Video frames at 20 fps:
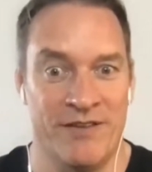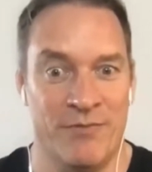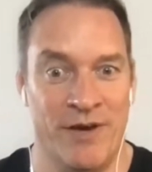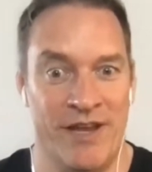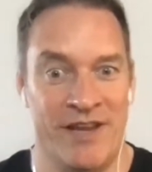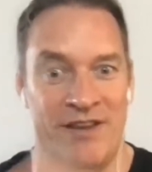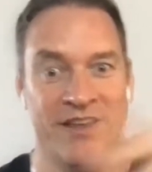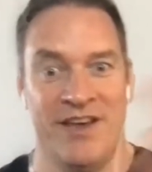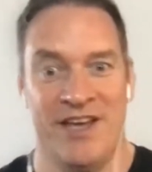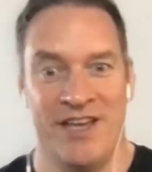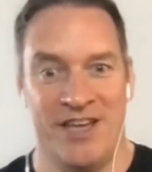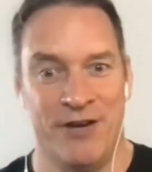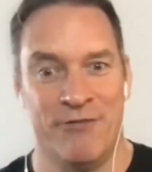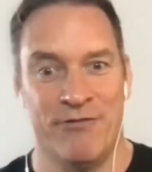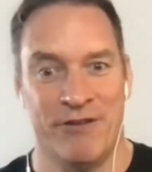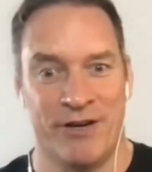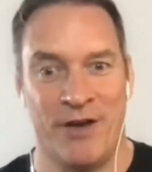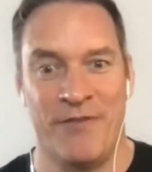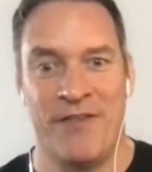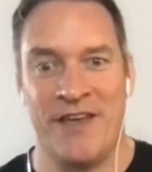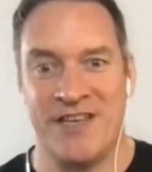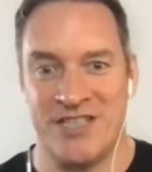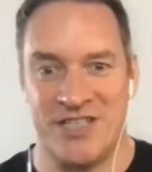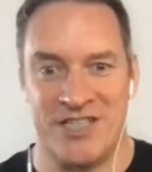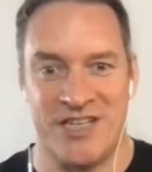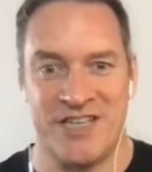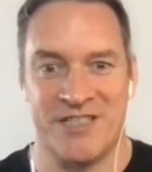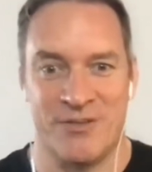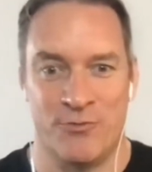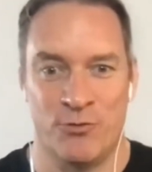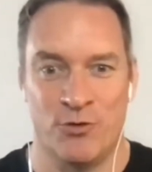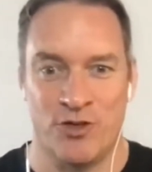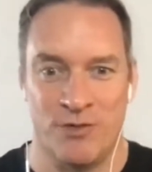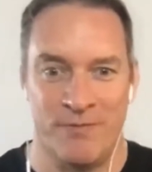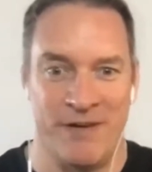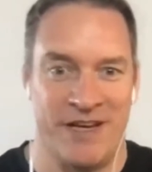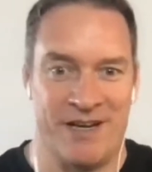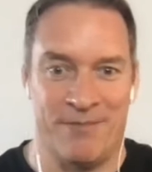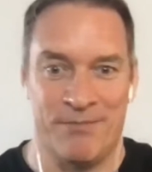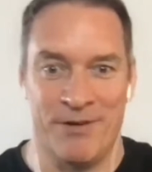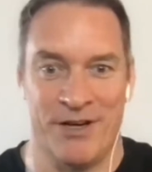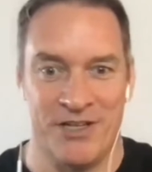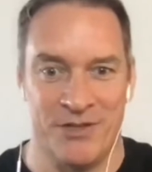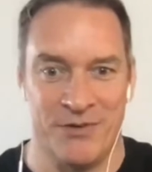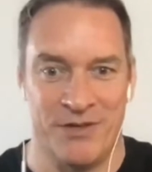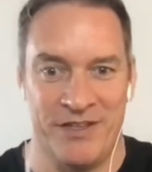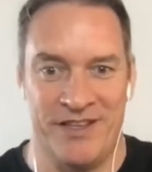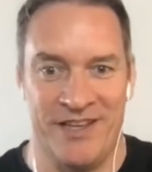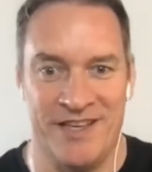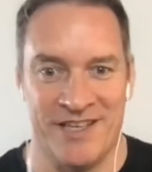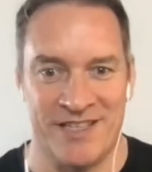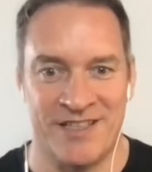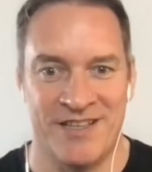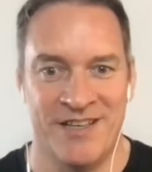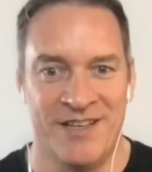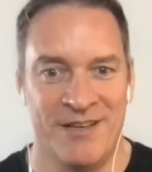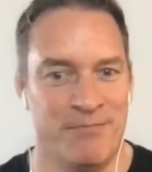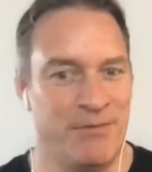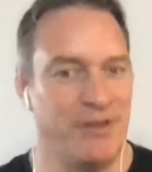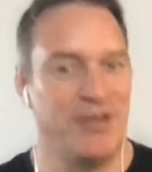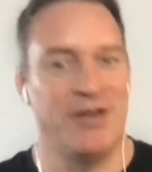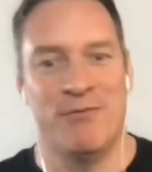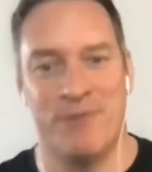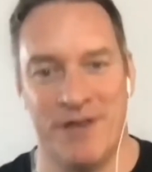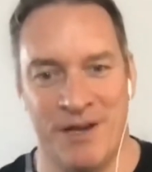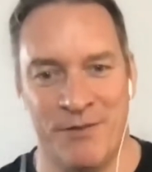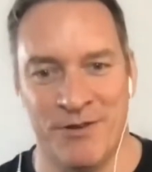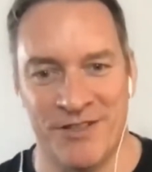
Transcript: when a year ago they suggested automating by doing this, but nobody yeah.